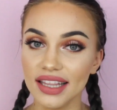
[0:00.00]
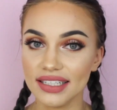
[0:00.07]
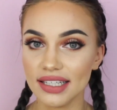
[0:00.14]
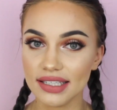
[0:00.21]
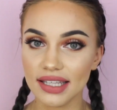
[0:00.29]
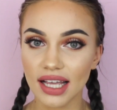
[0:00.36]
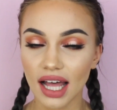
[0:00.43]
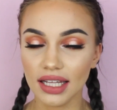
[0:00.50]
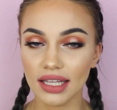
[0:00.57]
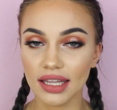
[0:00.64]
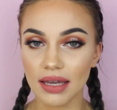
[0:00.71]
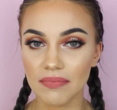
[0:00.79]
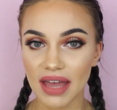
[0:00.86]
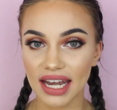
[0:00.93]
This is the
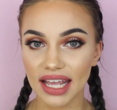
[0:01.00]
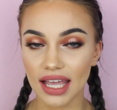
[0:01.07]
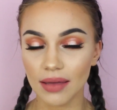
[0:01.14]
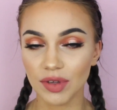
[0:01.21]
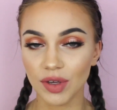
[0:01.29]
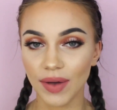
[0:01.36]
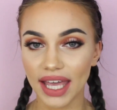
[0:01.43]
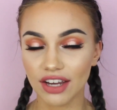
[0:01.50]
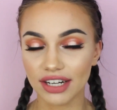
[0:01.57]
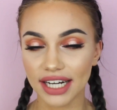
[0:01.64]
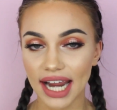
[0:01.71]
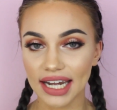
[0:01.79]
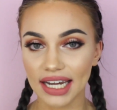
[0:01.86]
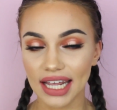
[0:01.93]
color that Manny MUA
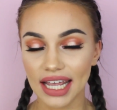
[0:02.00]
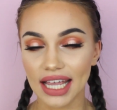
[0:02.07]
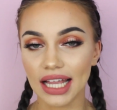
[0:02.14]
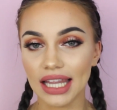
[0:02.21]
created in